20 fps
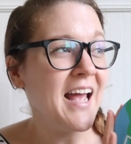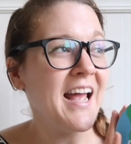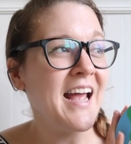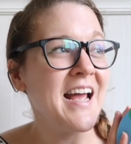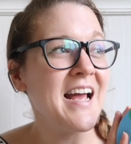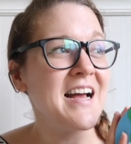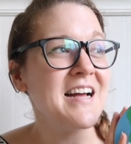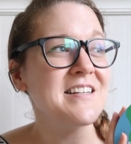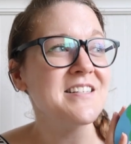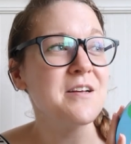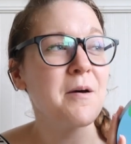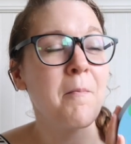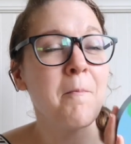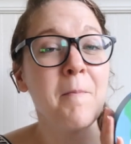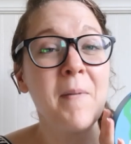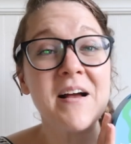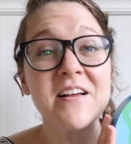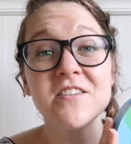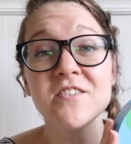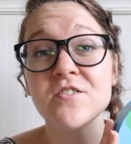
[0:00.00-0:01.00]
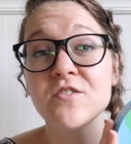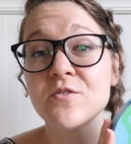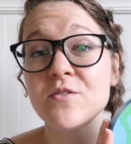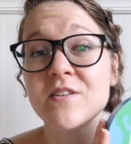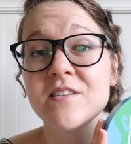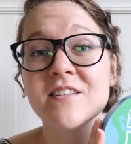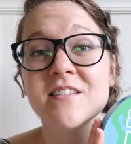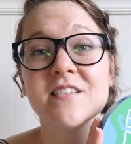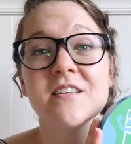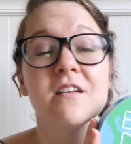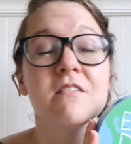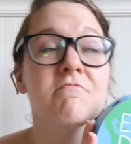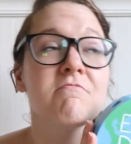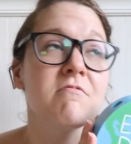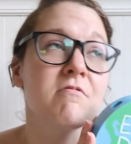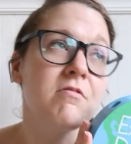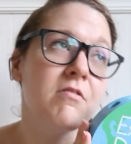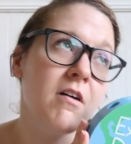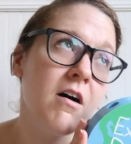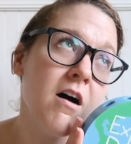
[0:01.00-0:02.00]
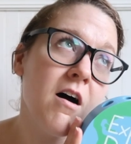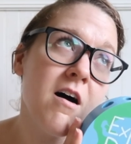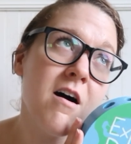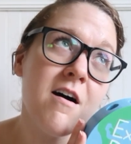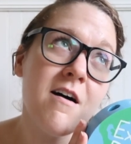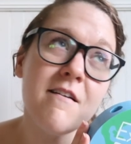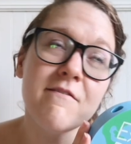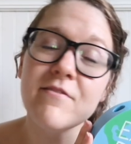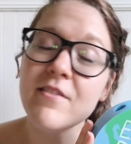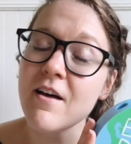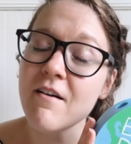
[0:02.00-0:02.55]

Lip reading: and my students love,